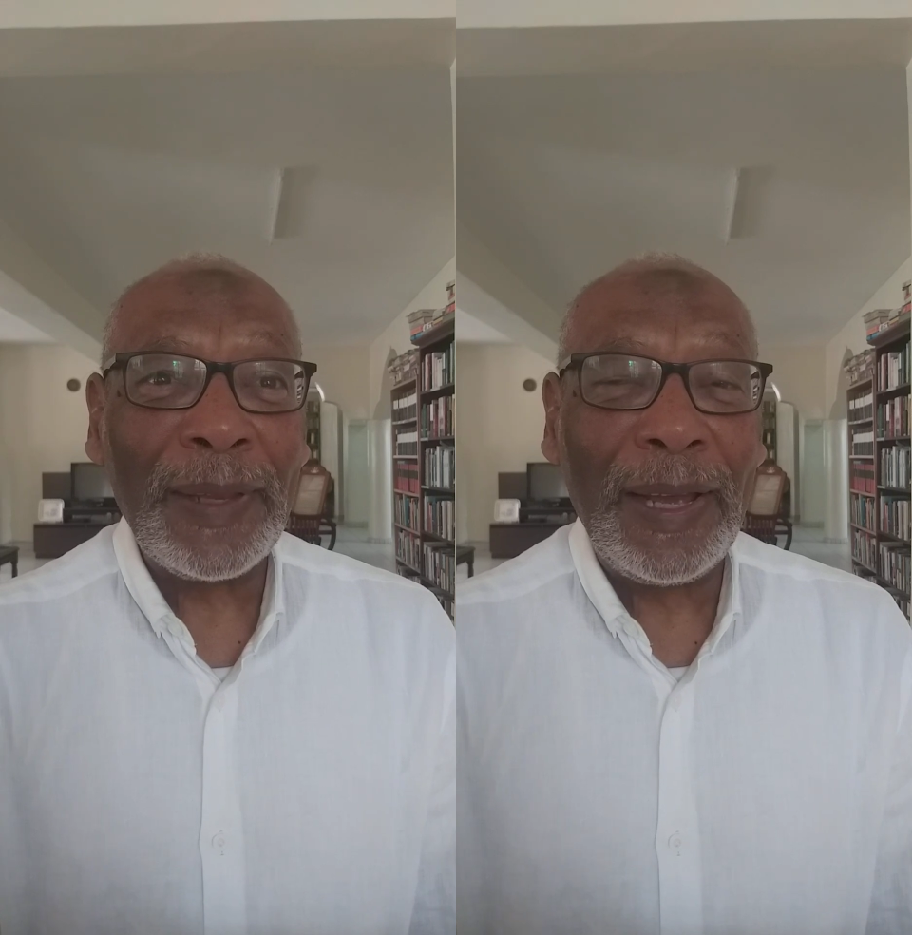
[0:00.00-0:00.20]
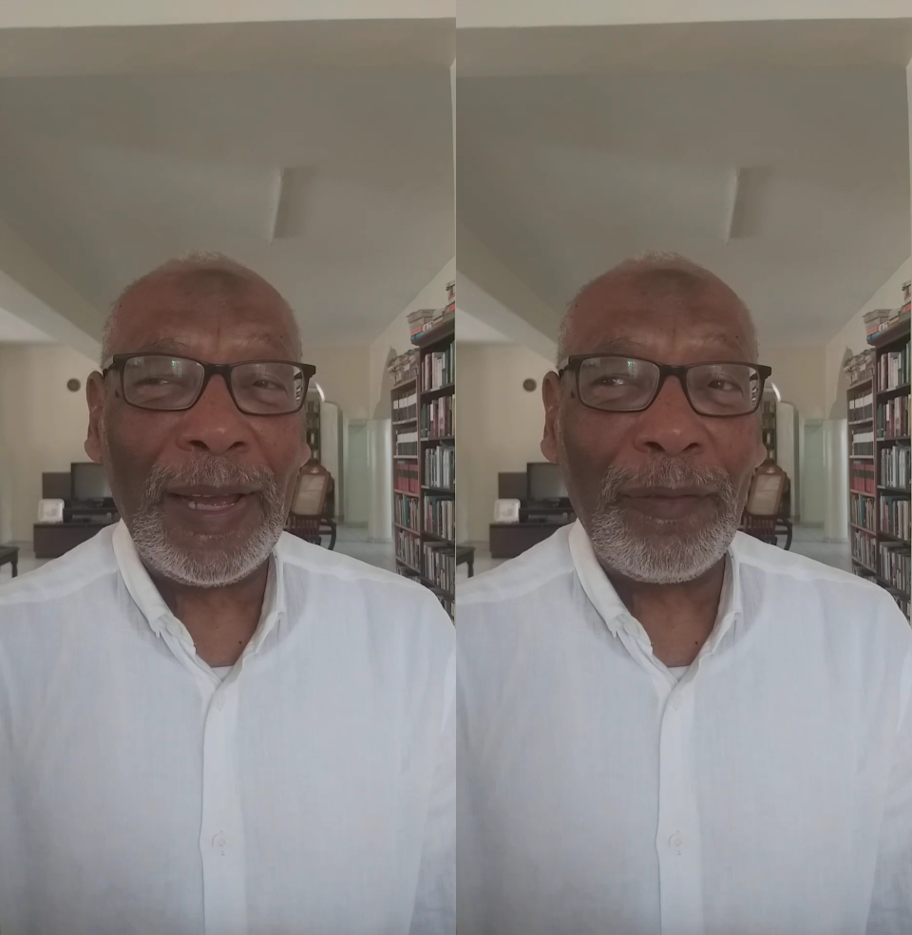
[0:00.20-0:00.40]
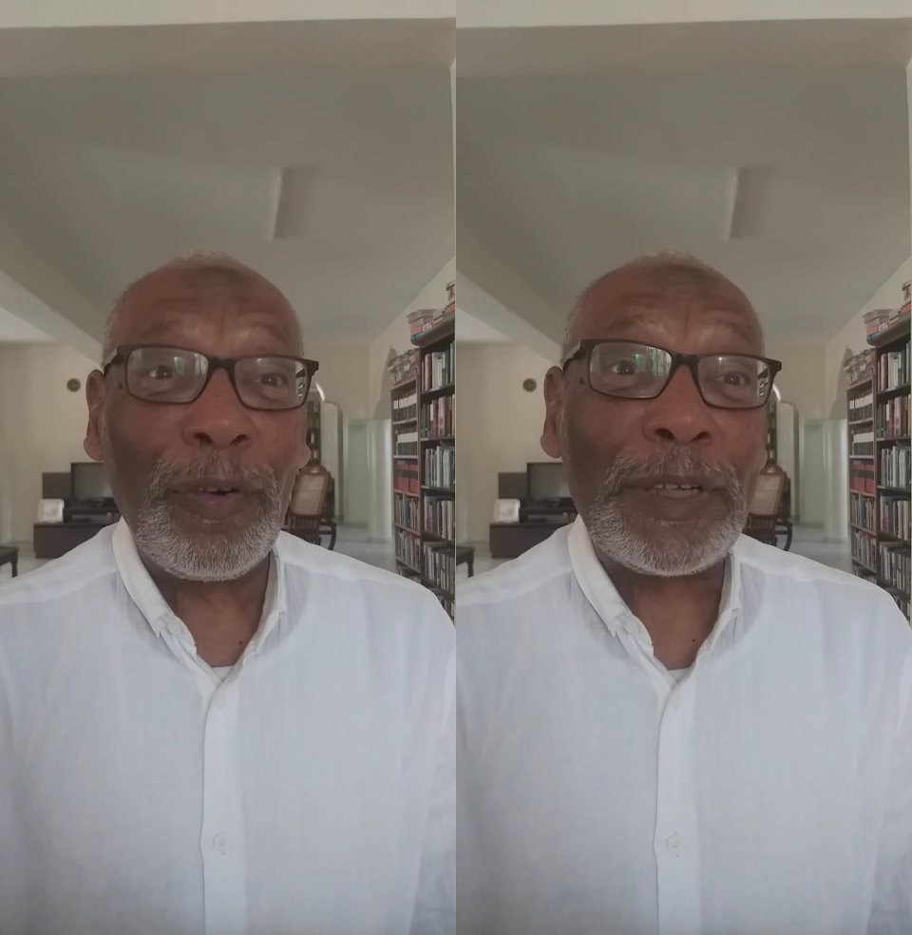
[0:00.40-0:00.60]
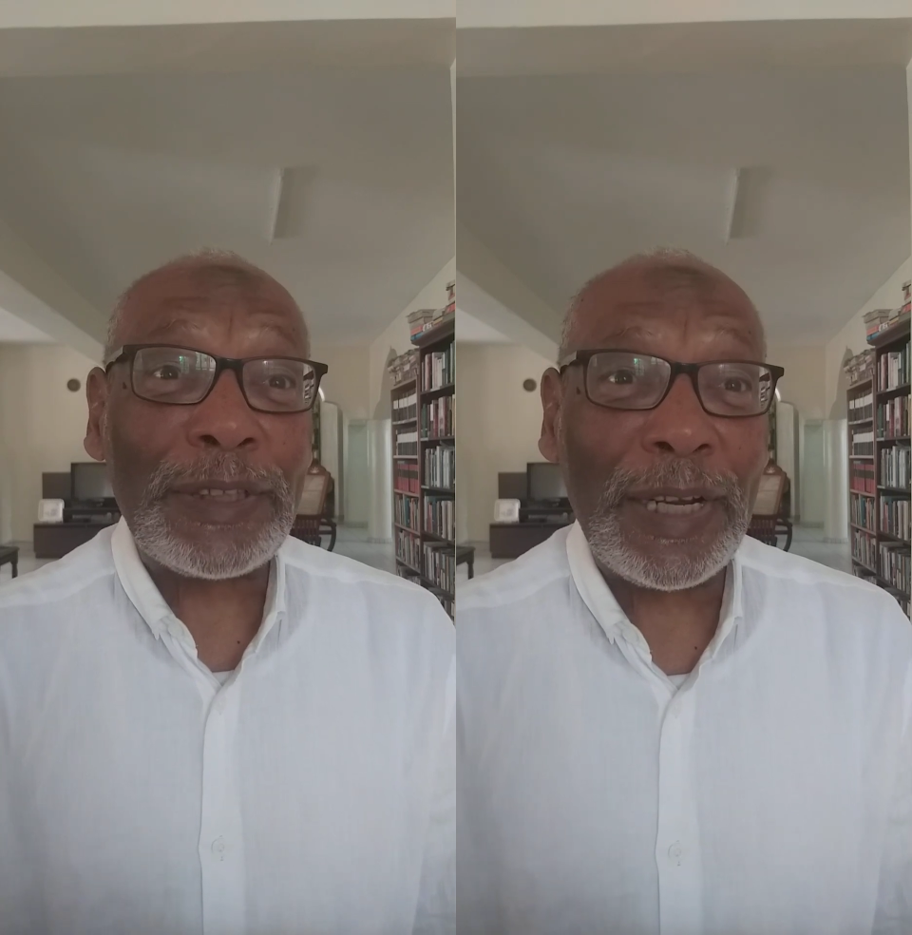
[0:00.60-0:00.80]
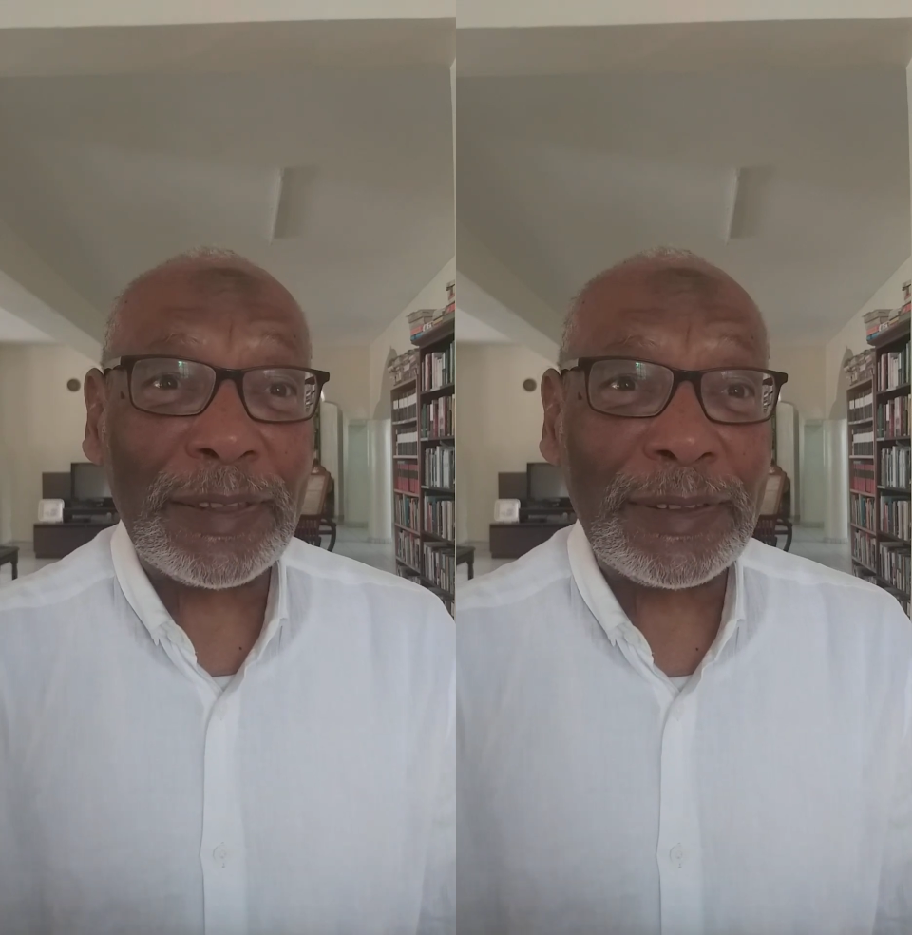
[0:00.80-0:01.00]

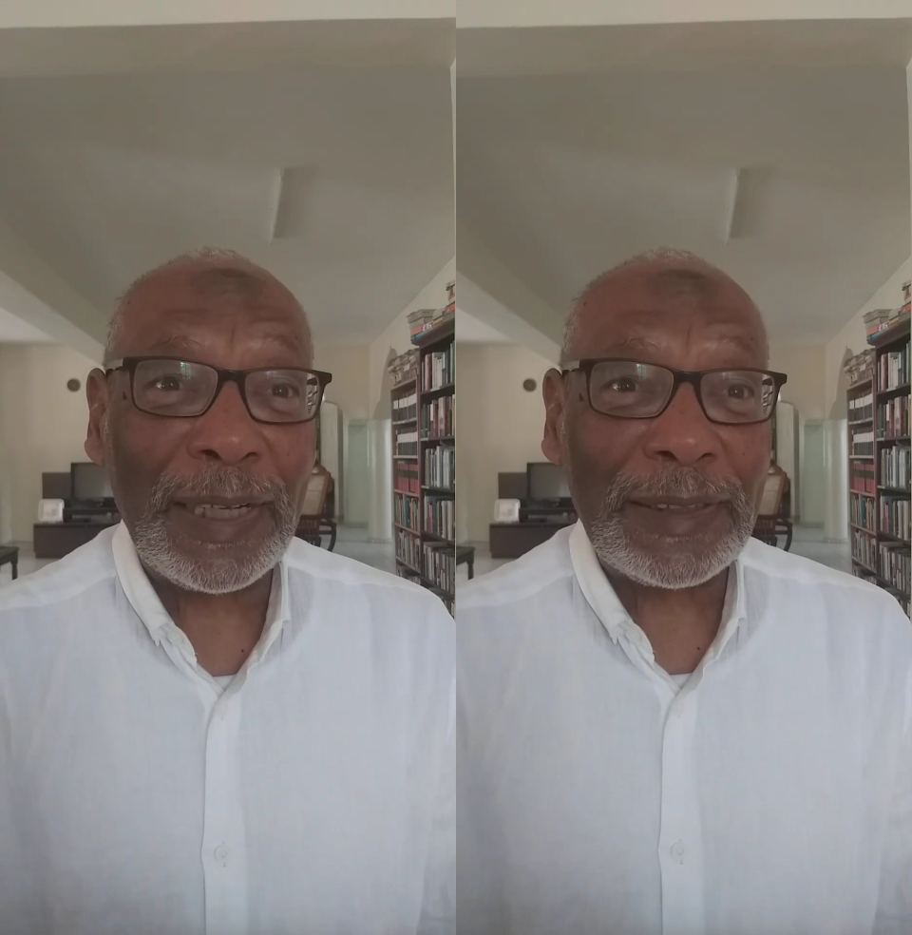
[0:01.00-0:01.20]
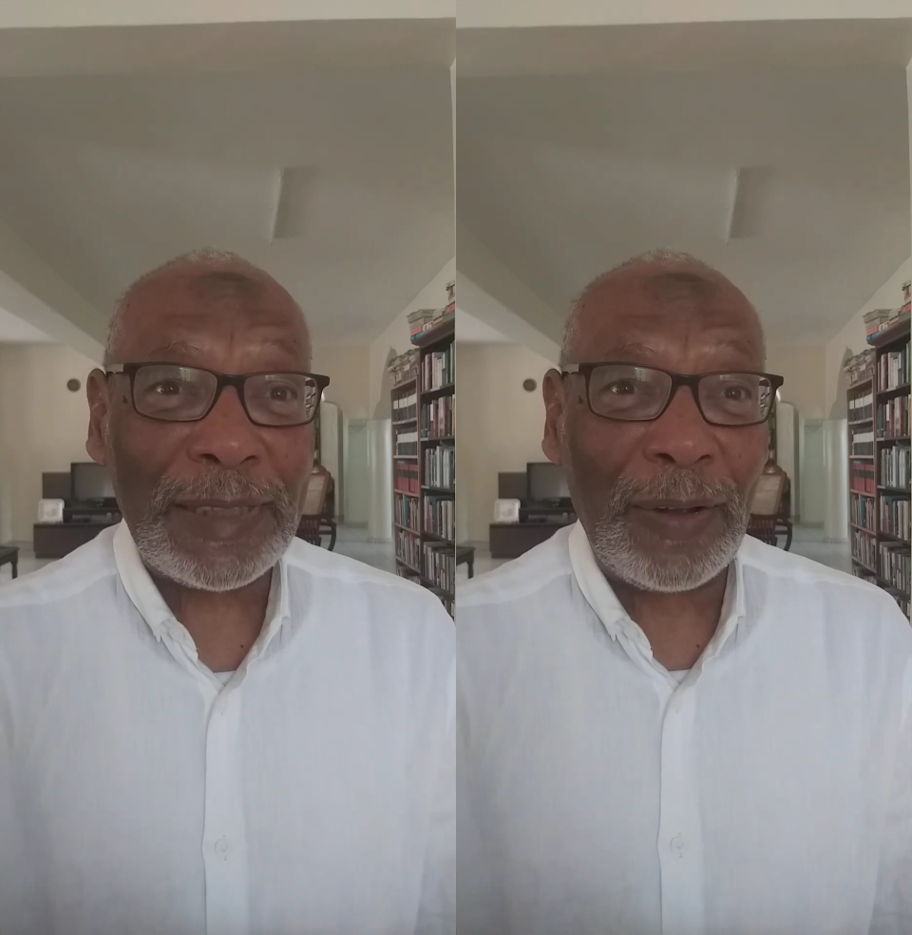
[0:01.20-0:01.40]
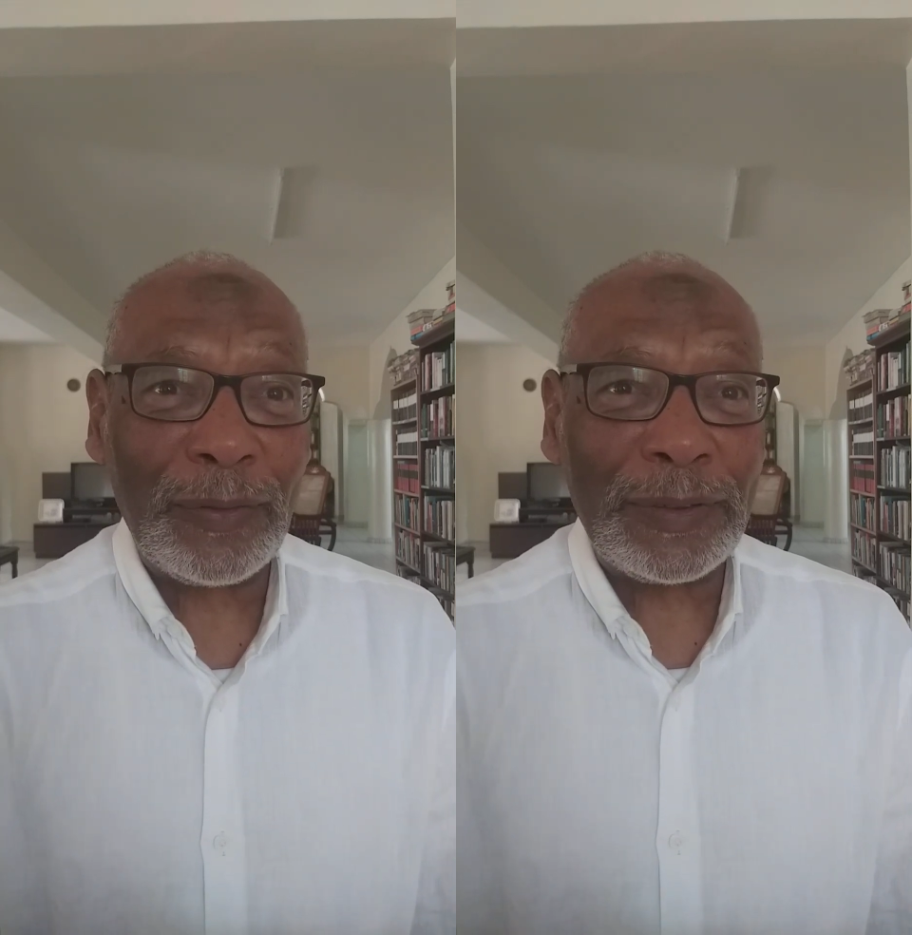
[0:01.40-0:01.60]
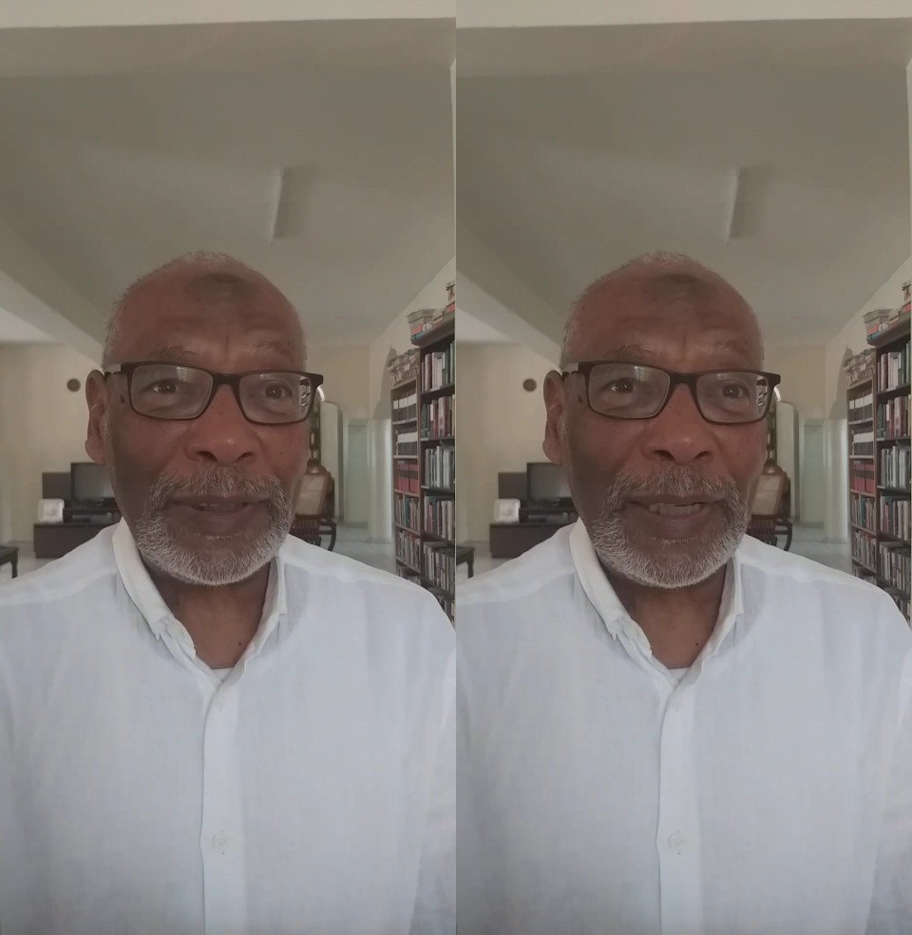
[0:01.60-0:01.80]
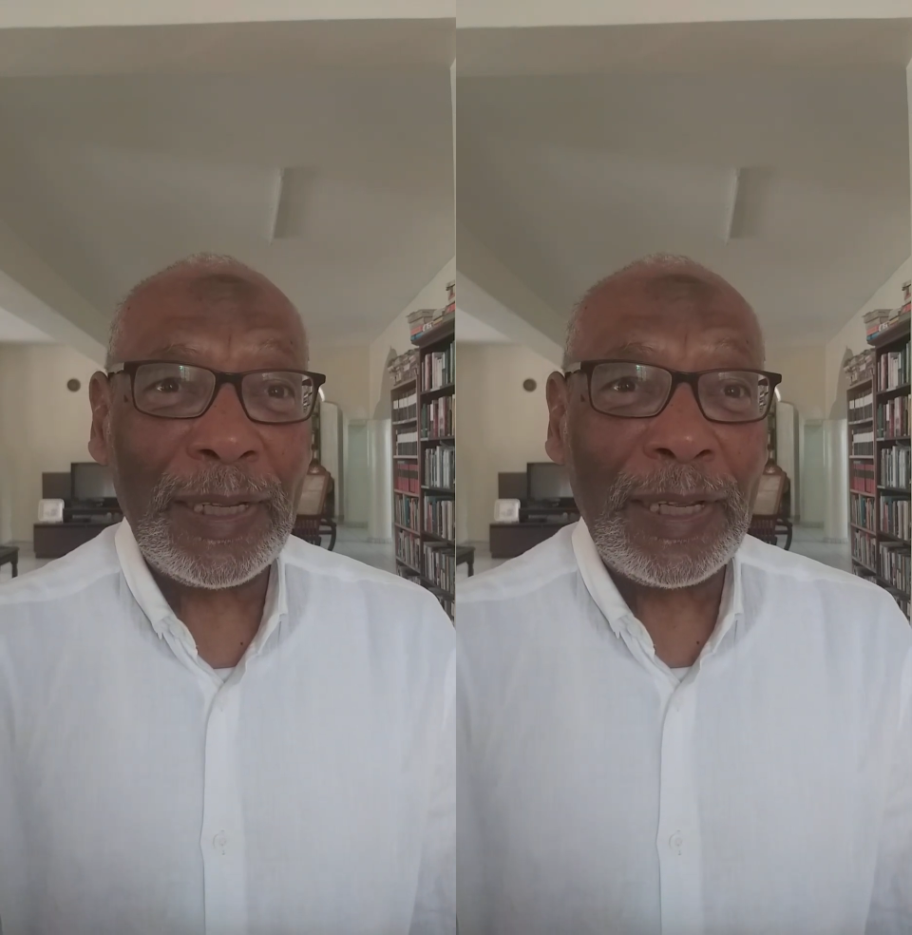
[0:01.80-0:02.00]
voiceless sounds.